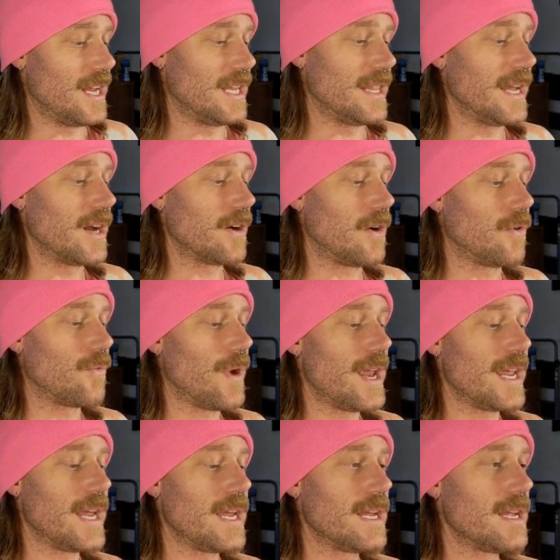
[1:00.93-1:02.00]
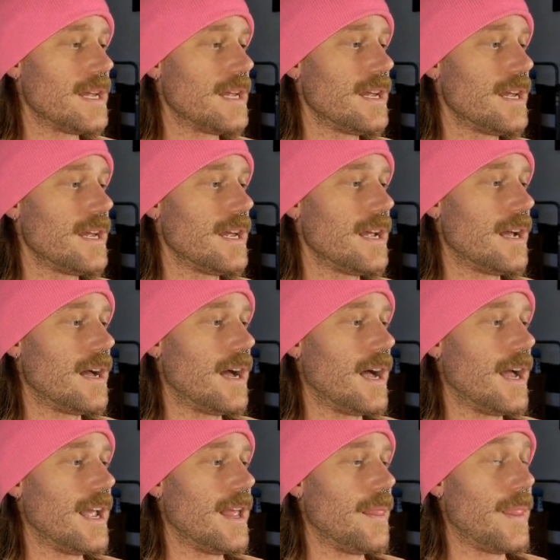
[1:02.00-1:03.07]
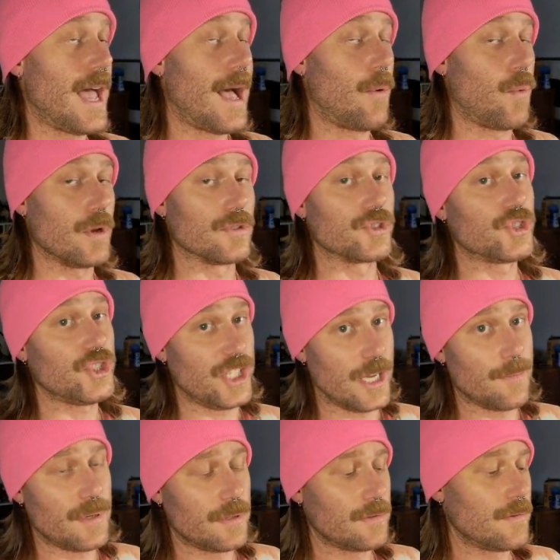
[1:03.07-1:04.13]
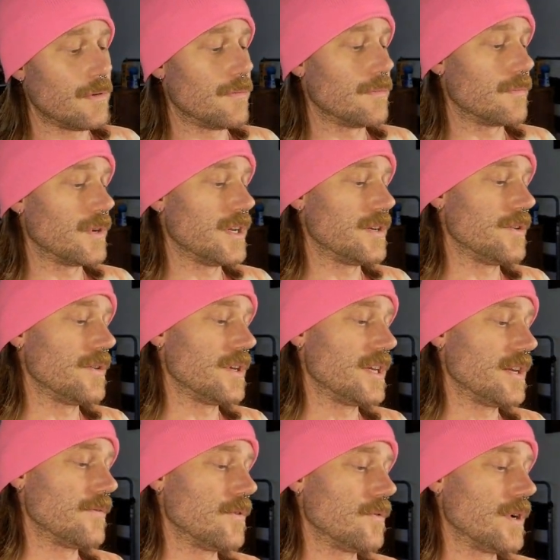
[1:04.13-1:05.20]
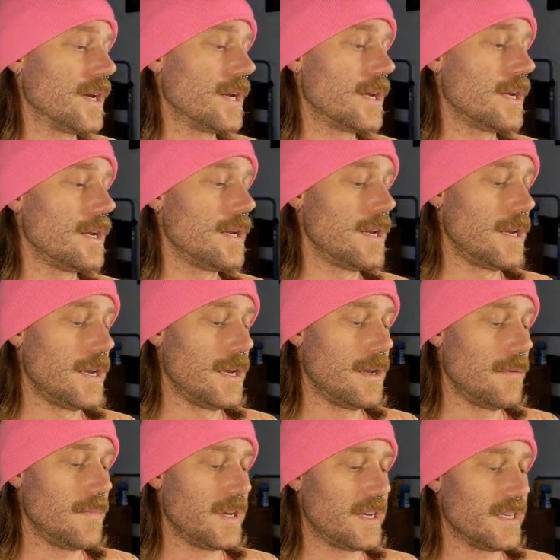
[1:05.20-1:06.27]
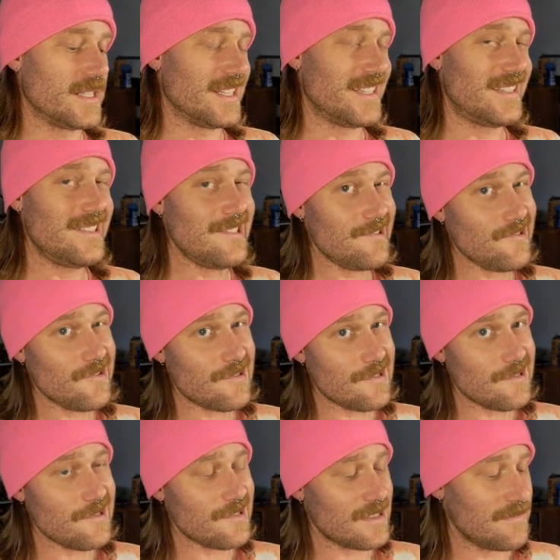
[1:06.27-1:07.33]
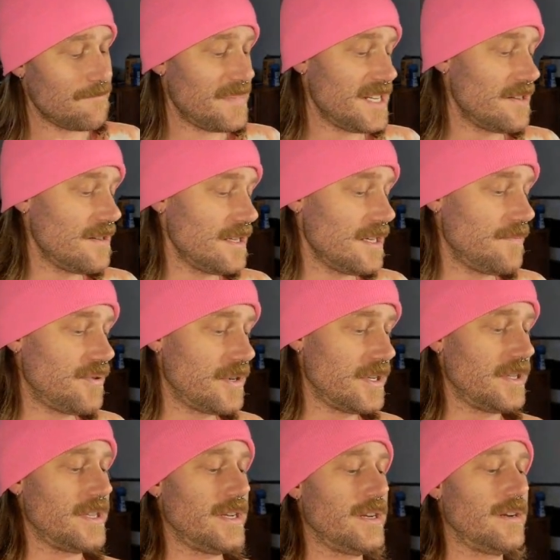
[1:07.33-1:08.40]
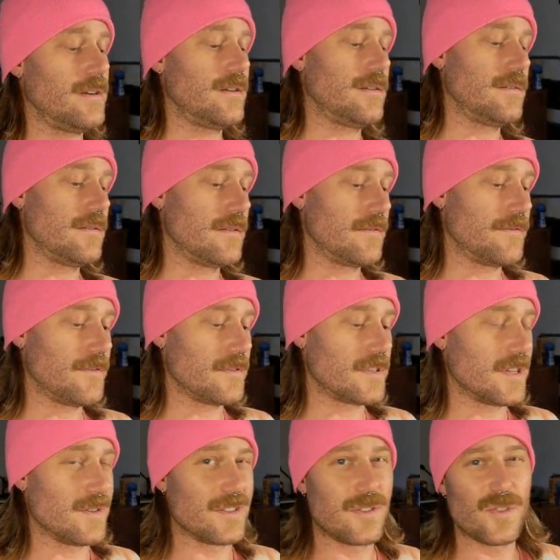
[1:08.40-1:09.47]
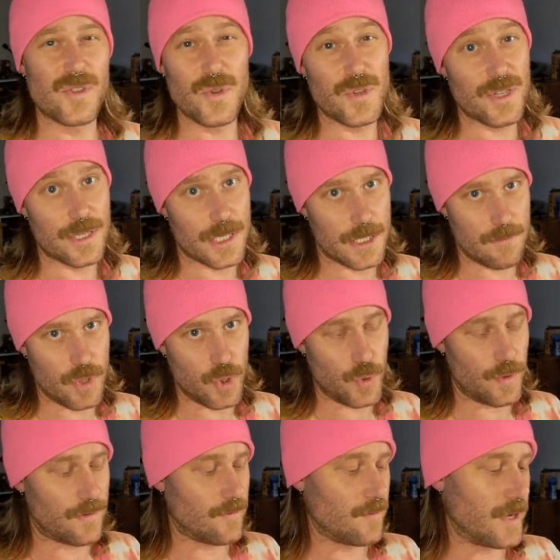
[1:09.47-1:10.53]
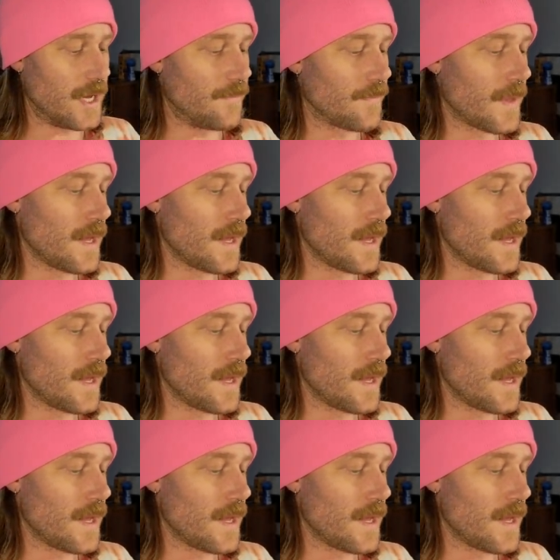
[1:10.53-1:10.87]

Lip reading: in there already, and that will ship when we do the giveaway, because I did not like the bearing they put in there the first time. It was a little too smooth for me.